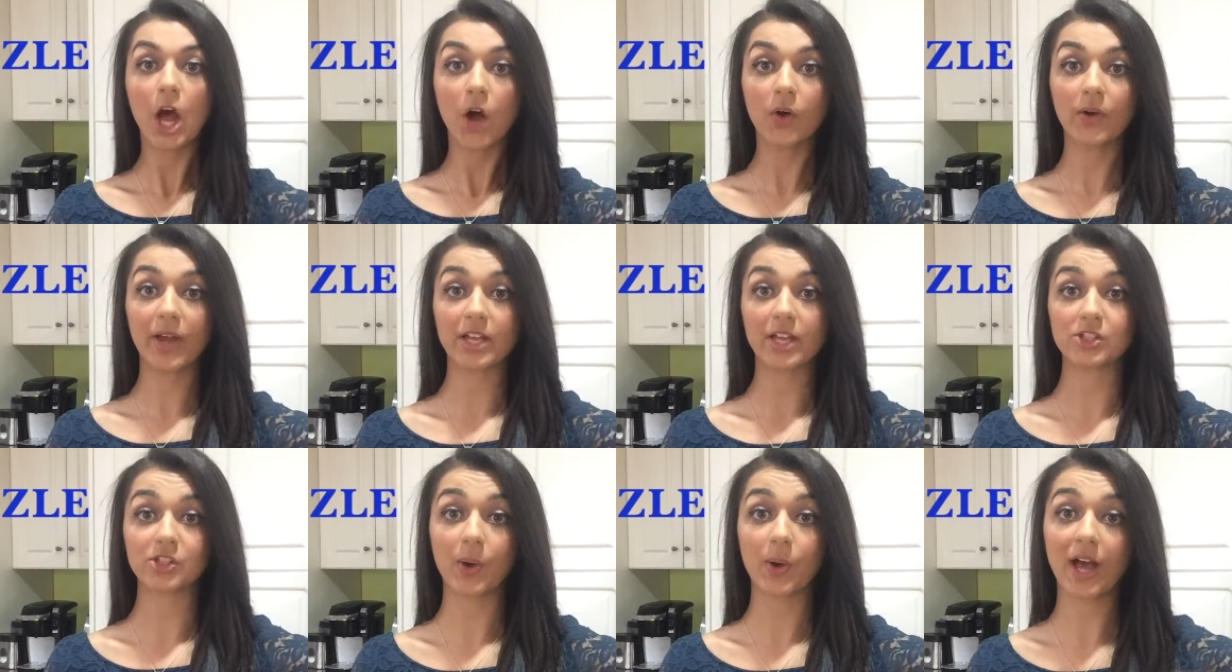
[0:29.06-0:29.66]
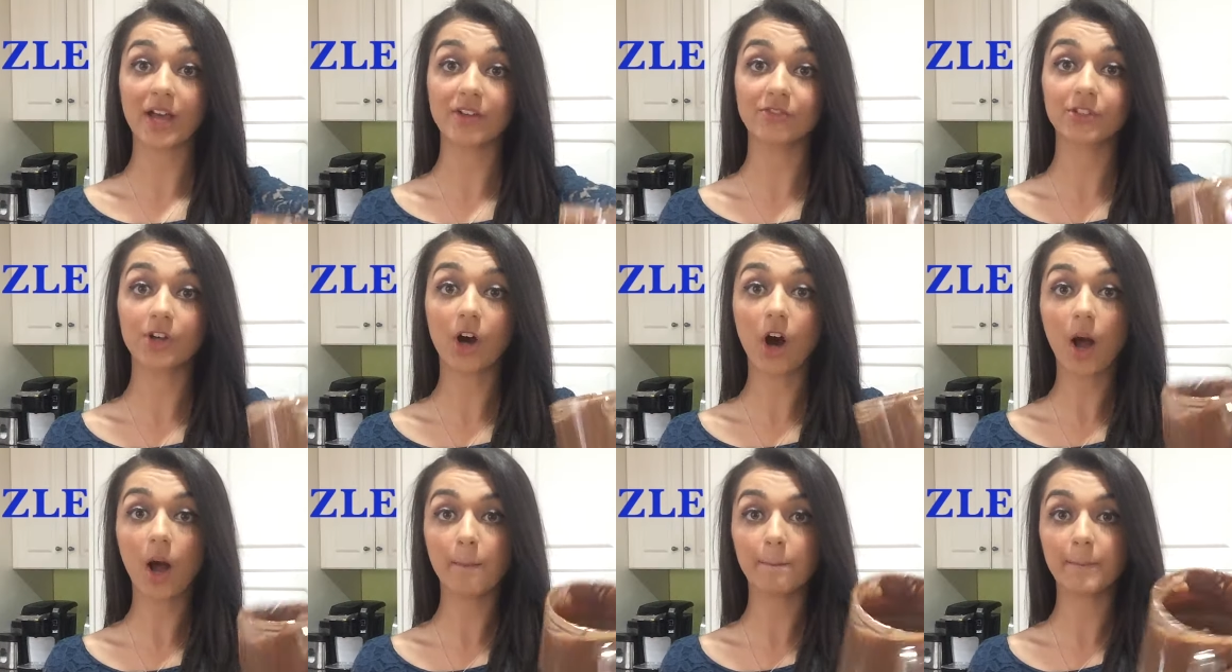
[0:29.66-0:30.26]
Okay, so I've
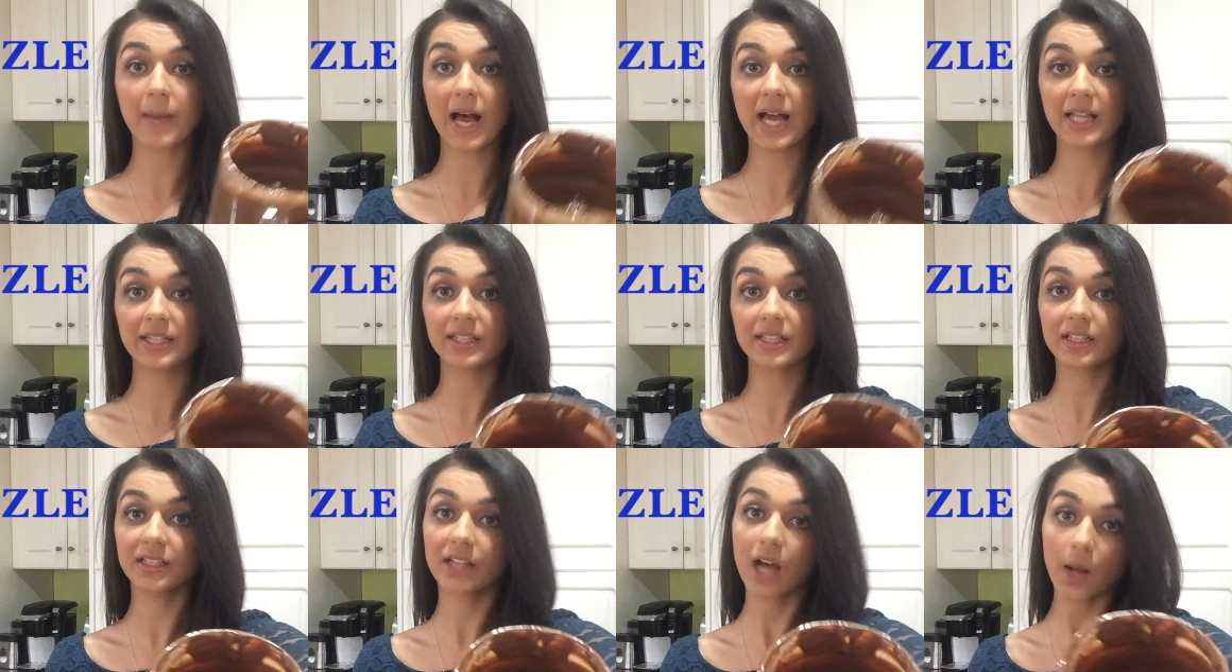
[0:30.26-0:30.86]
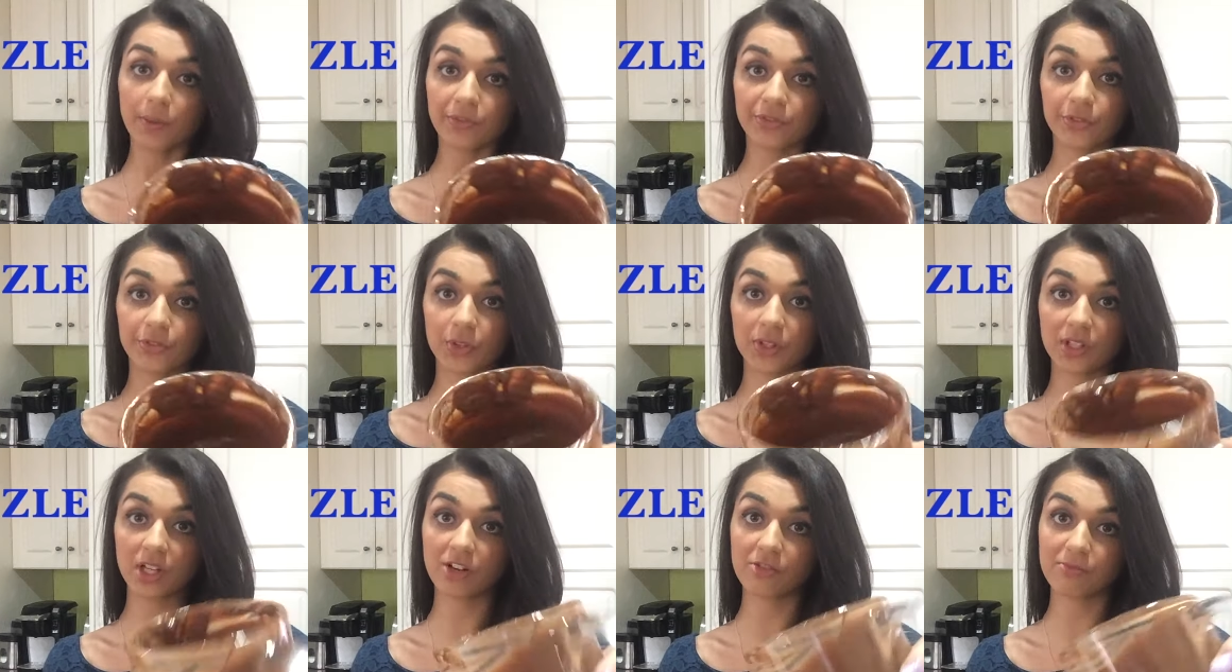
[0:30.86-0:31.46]
got my little cup
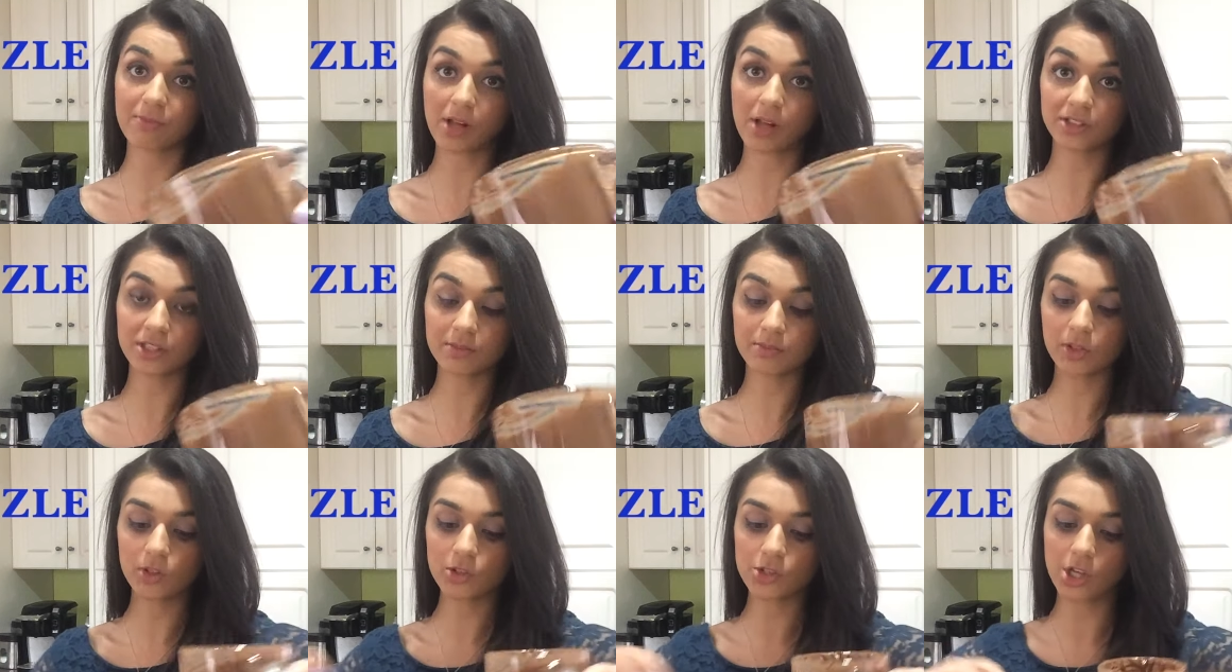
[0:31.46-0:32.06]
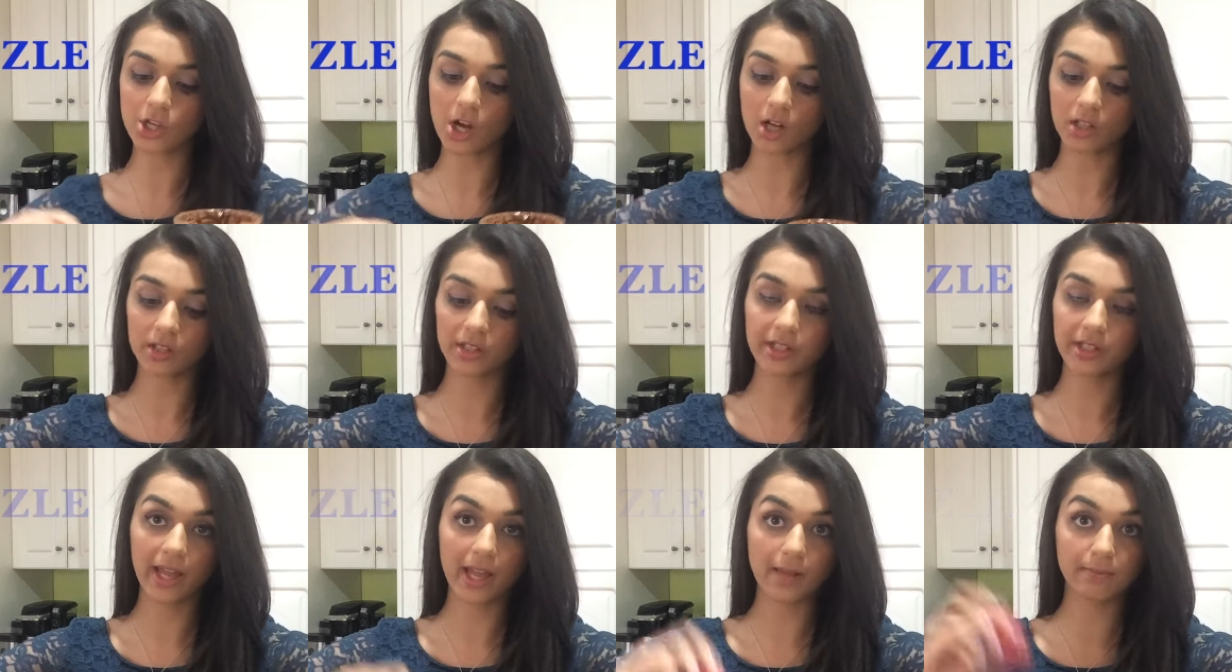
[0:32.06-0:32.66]
full of melted milk
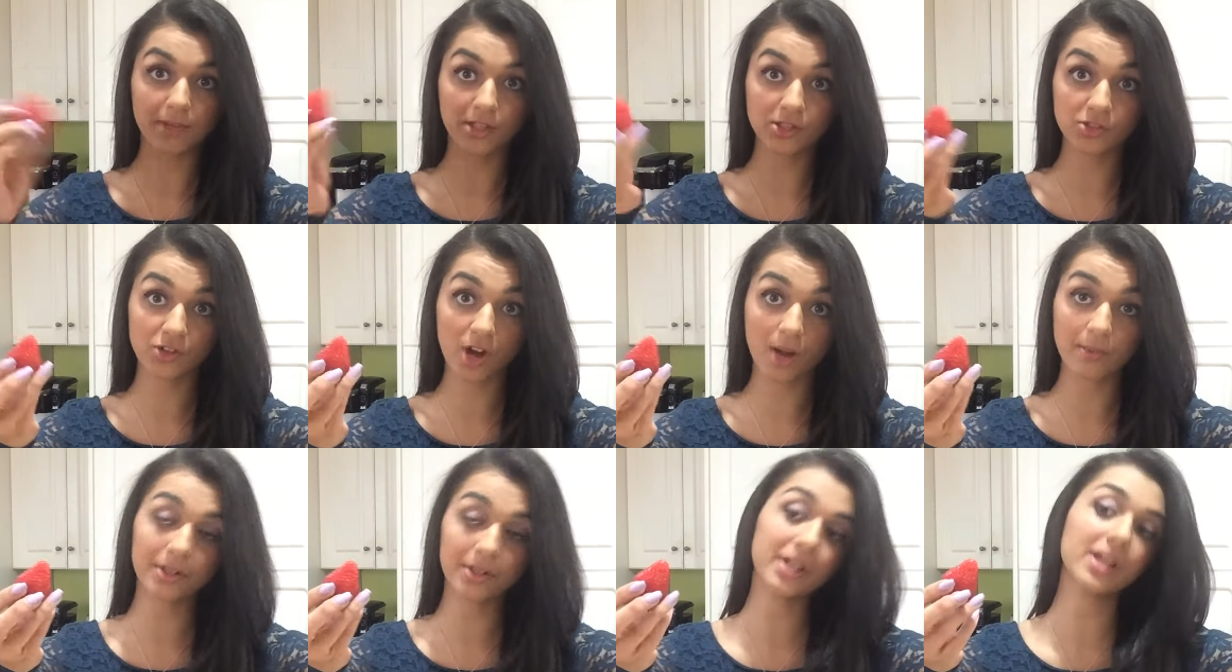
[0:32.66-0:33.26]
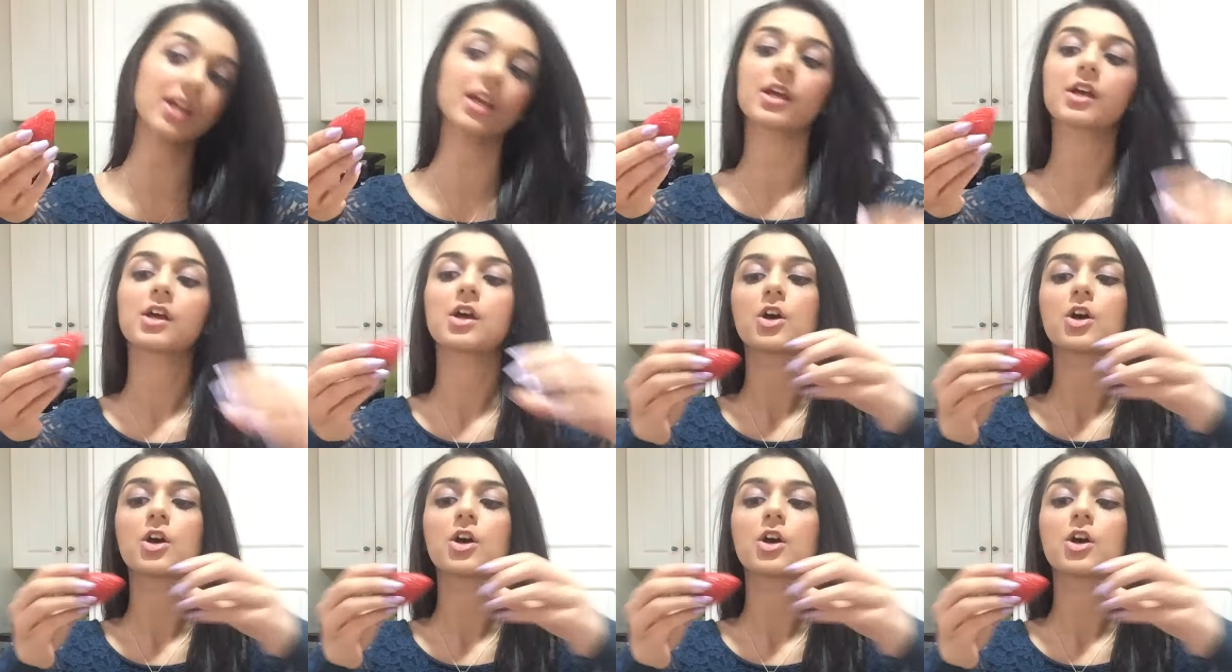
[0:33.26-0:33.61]
chocolate and my strawberry.